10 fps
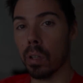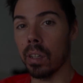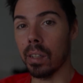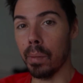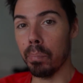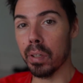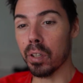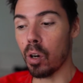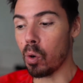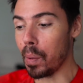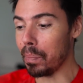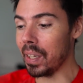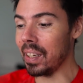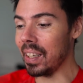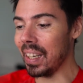the Olympus
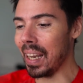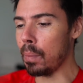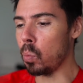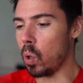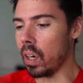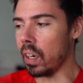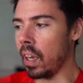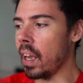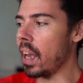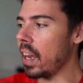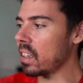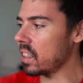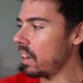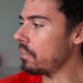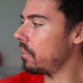OMD EM1
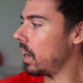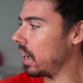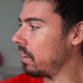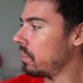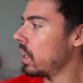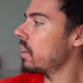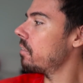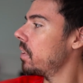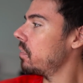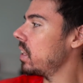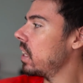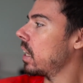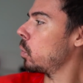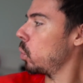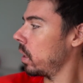
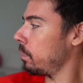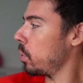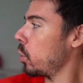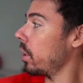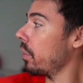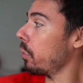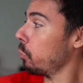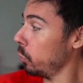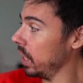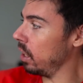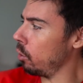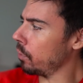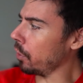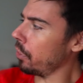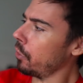XF5 one point three
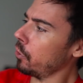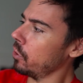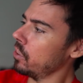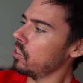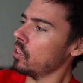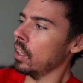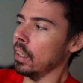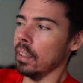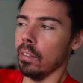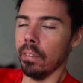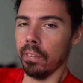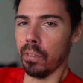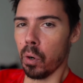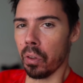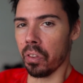over thirds
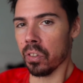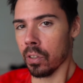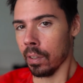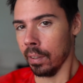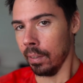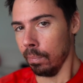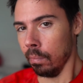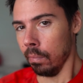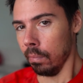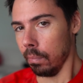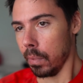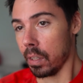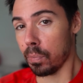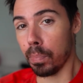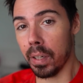fourths
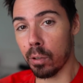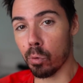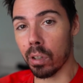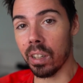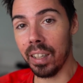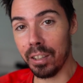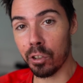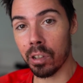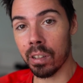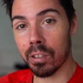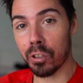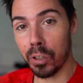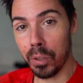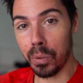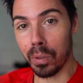is being released
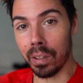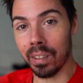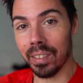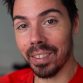soon.